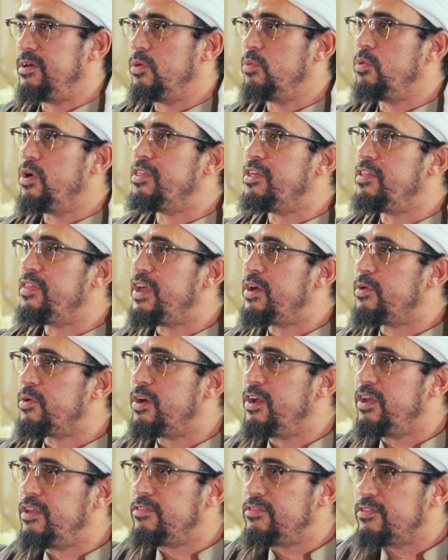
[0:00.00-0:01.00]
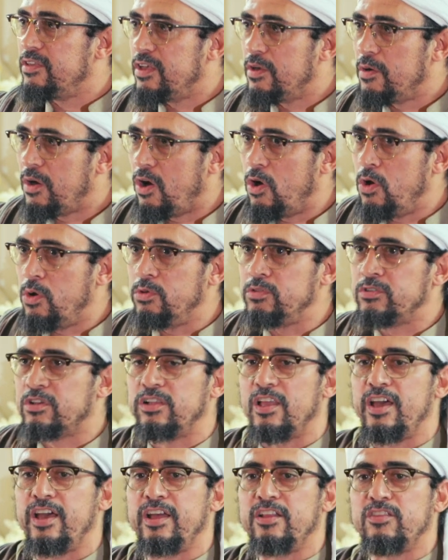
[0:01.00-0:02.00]
Whether they were his own
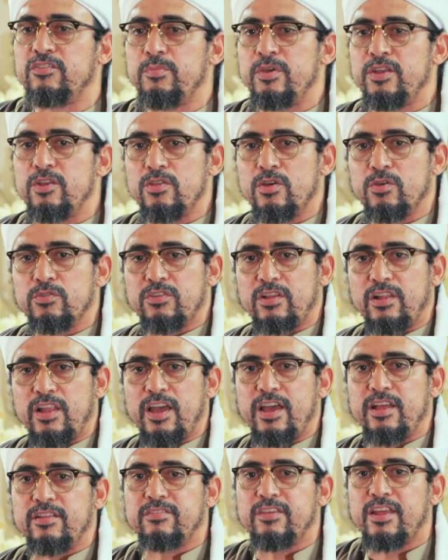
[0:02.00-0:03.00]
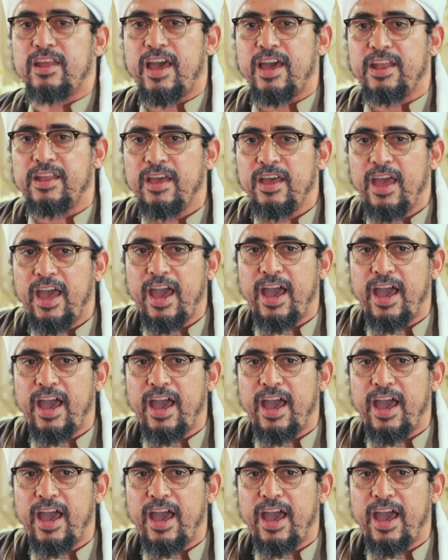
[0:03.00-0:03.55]
clansmen or those clans that had